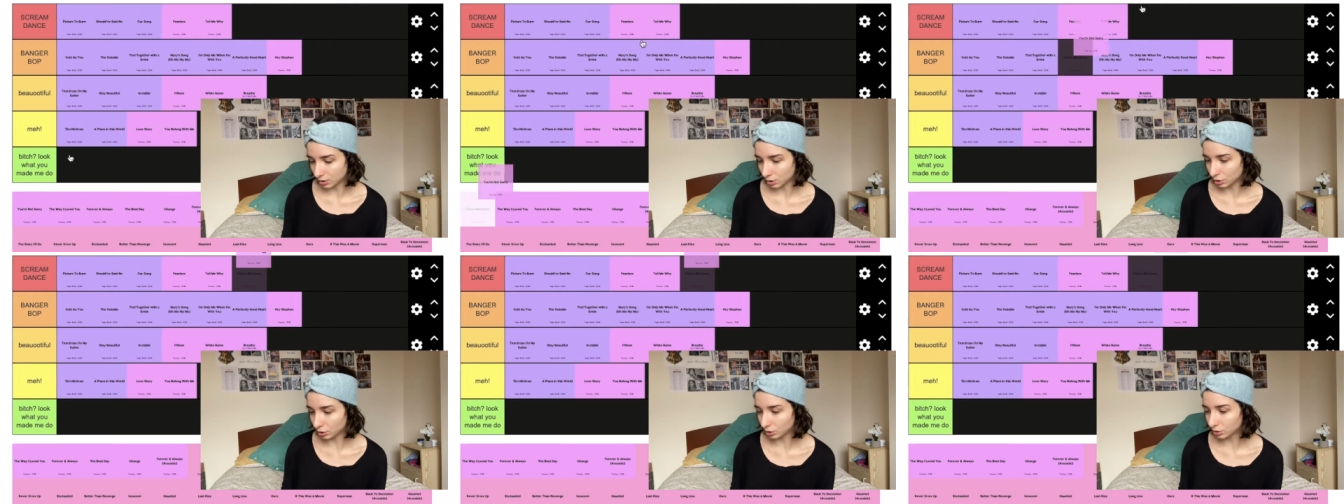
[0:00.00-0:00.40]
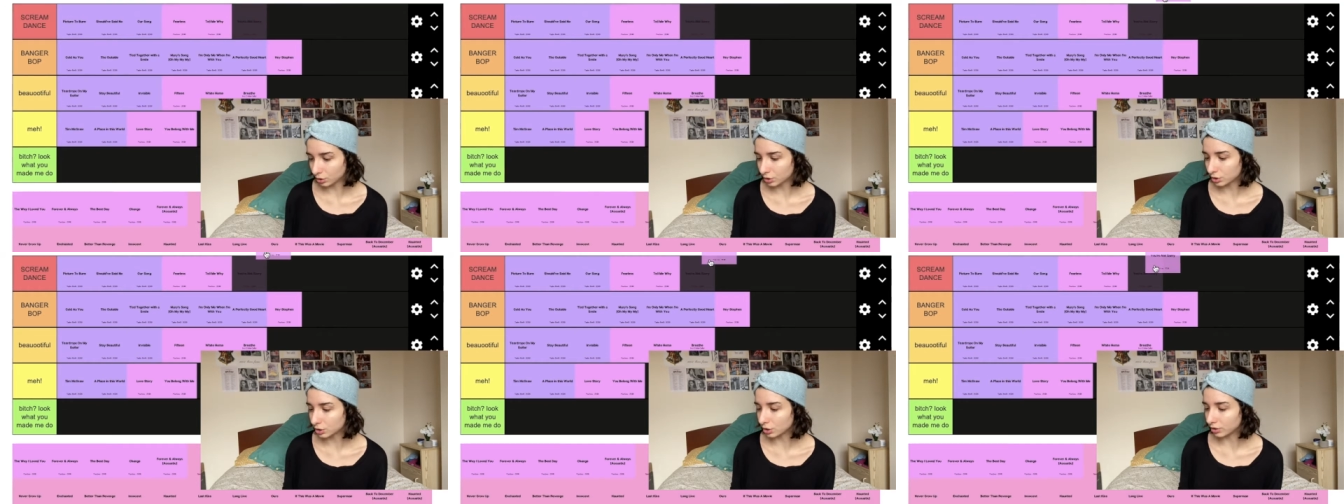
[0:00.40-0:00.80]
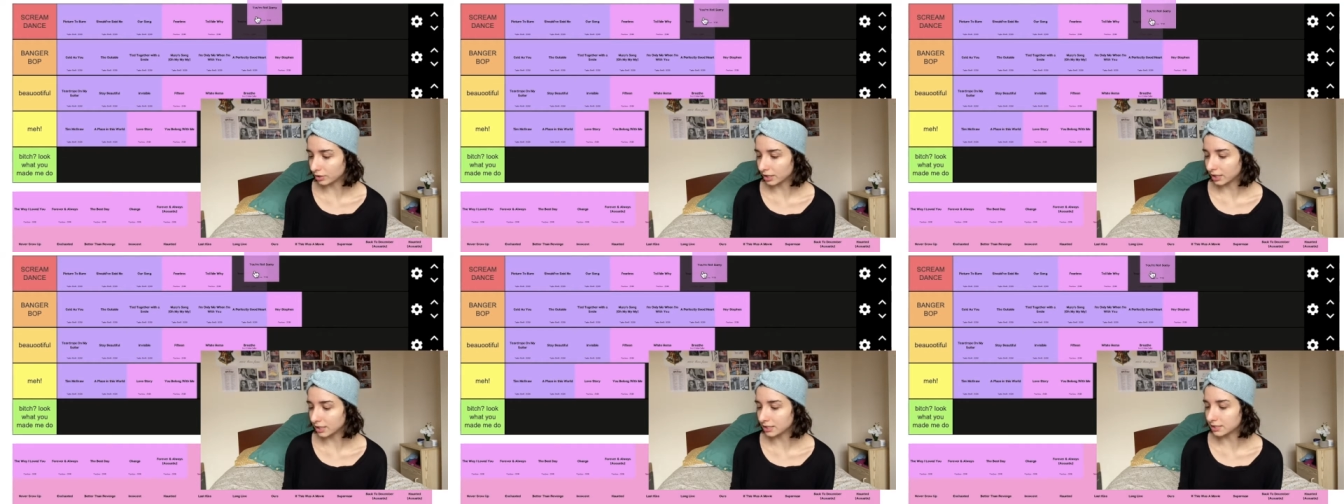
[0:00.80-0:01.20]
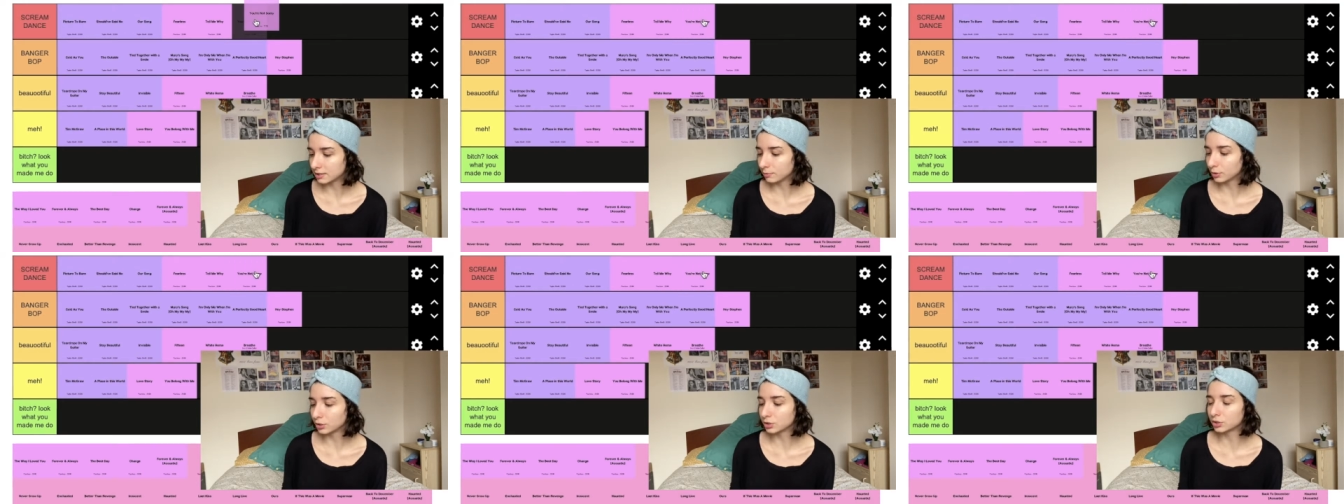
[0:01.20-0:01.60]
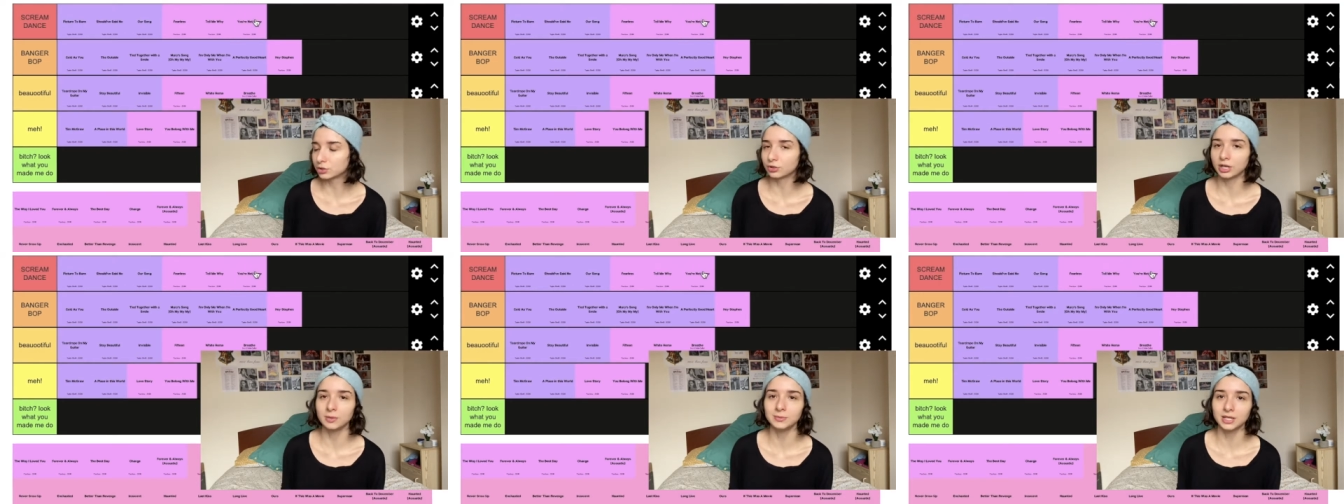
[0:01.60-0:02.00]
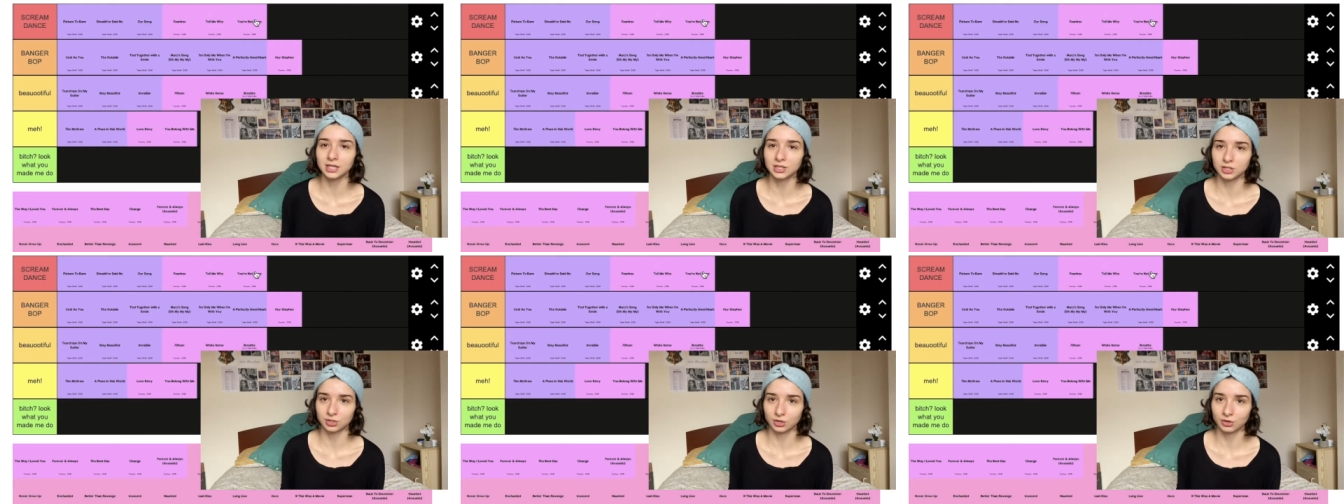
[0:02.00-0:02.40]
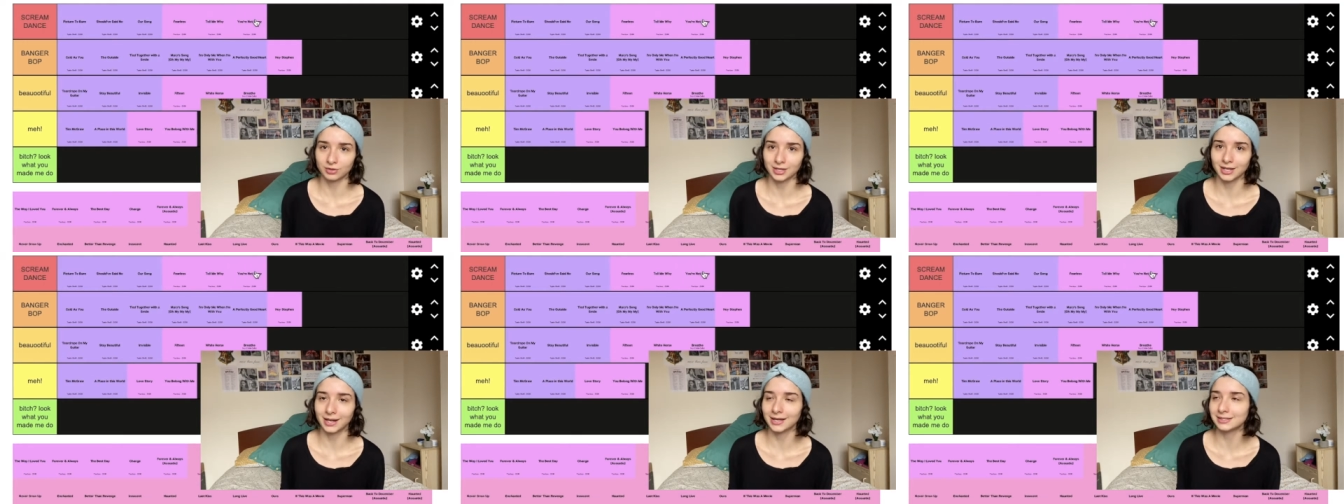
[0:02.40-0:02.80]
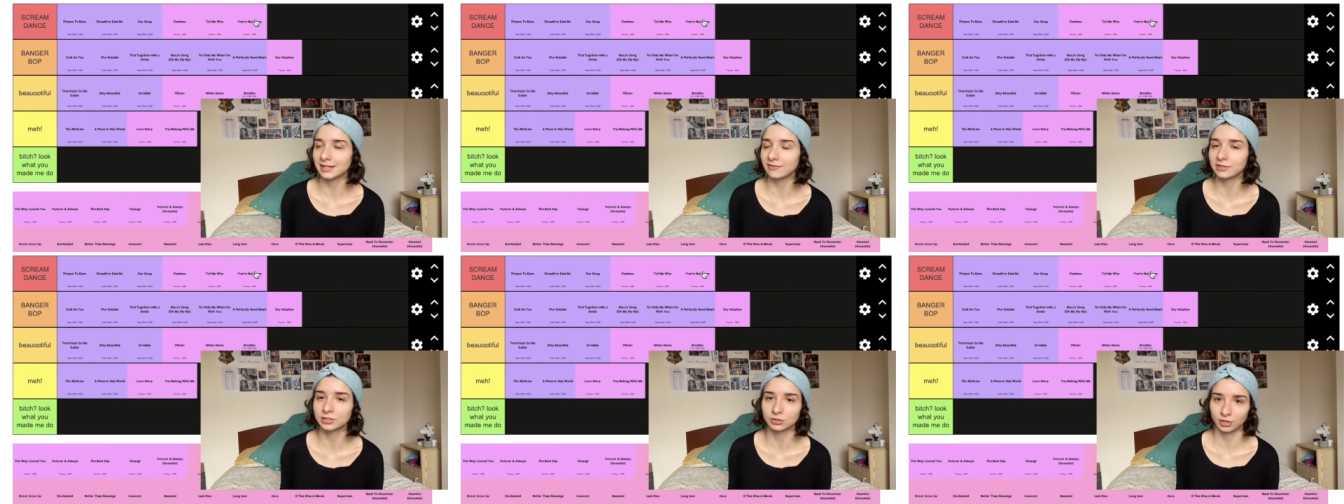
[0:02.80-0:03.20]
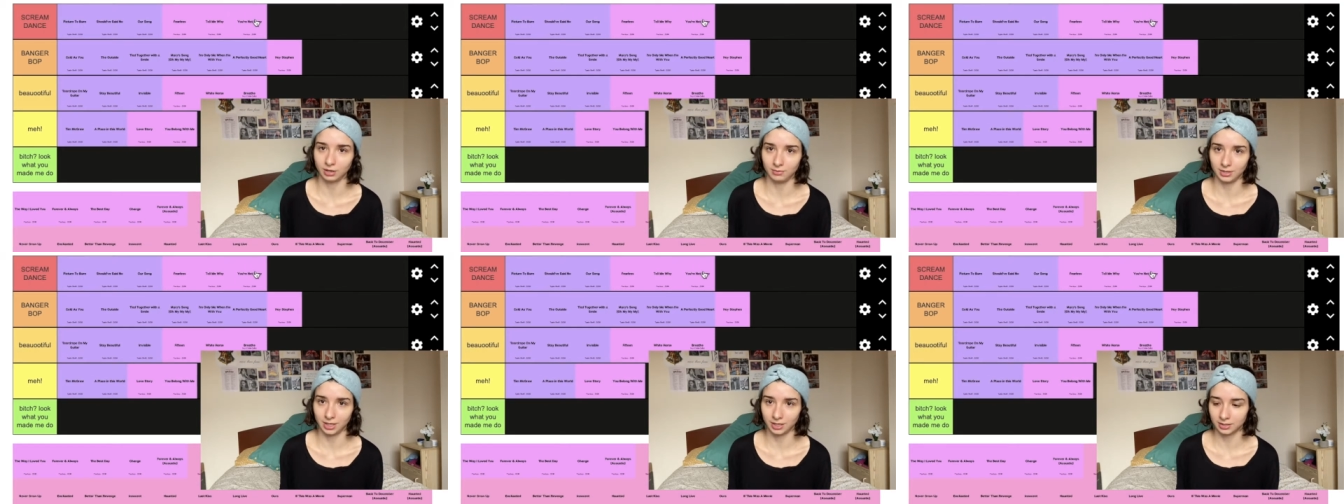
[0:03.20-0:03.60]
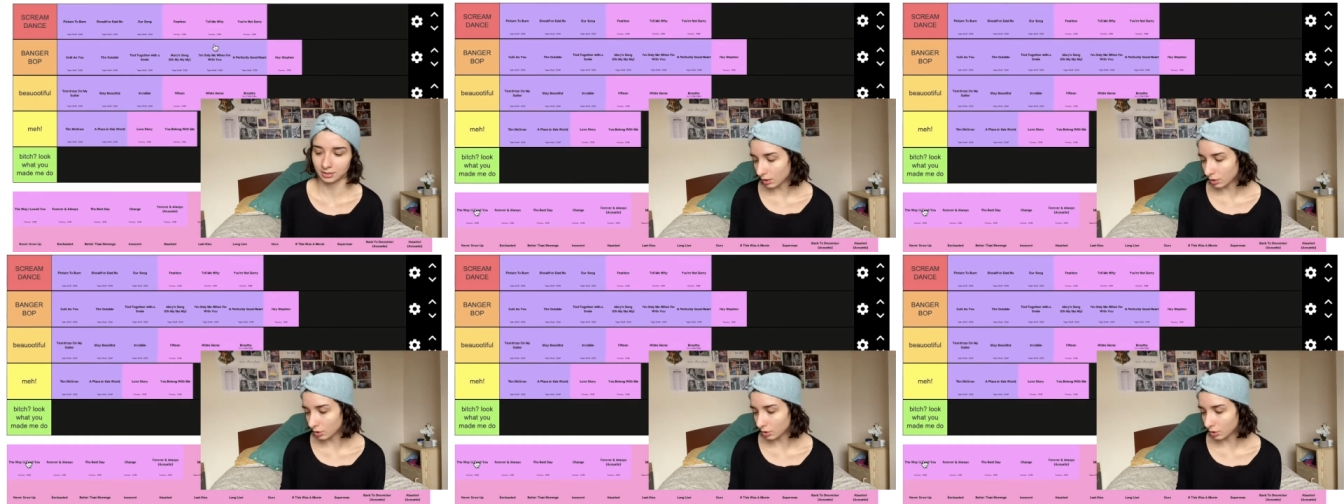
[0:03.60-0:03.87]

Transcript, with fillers: You're Not Sorry is the most scream dance song that has ever scream danced.